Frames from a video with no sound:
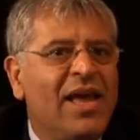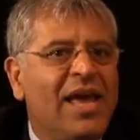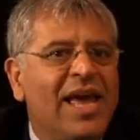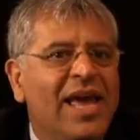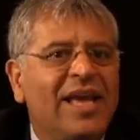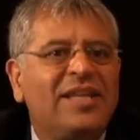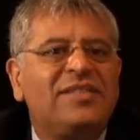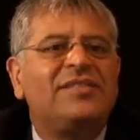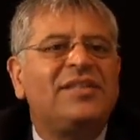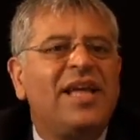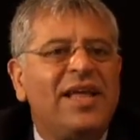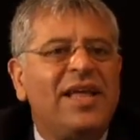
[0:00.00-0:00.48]

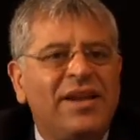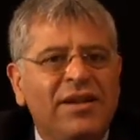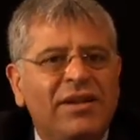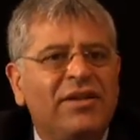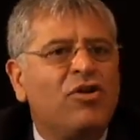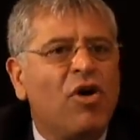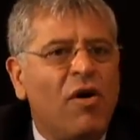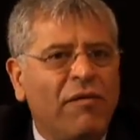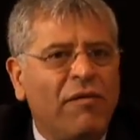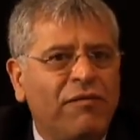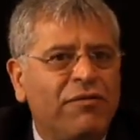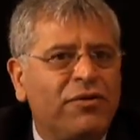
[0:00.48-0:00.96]
extend it
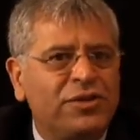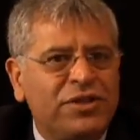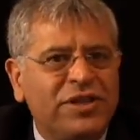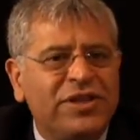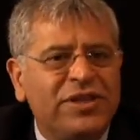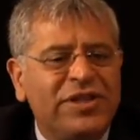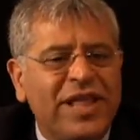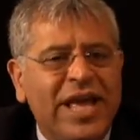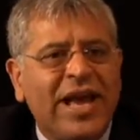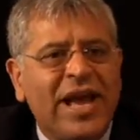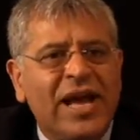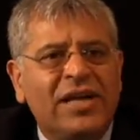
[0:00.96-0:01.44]
and offer it
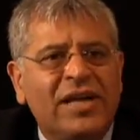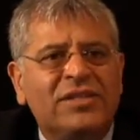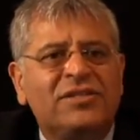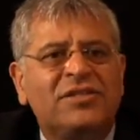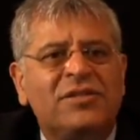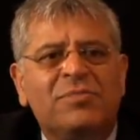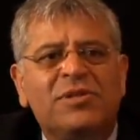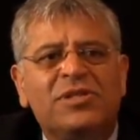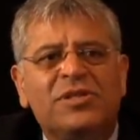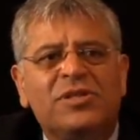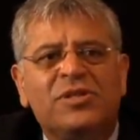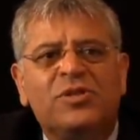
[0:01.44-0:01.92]
to their
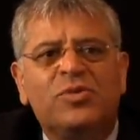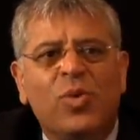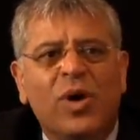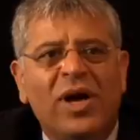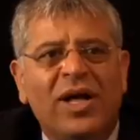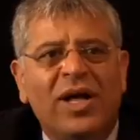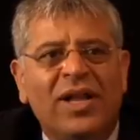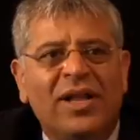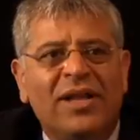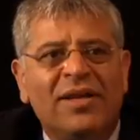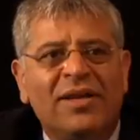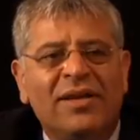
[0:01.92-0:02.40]
customers as
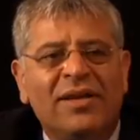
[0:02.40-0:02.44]
well?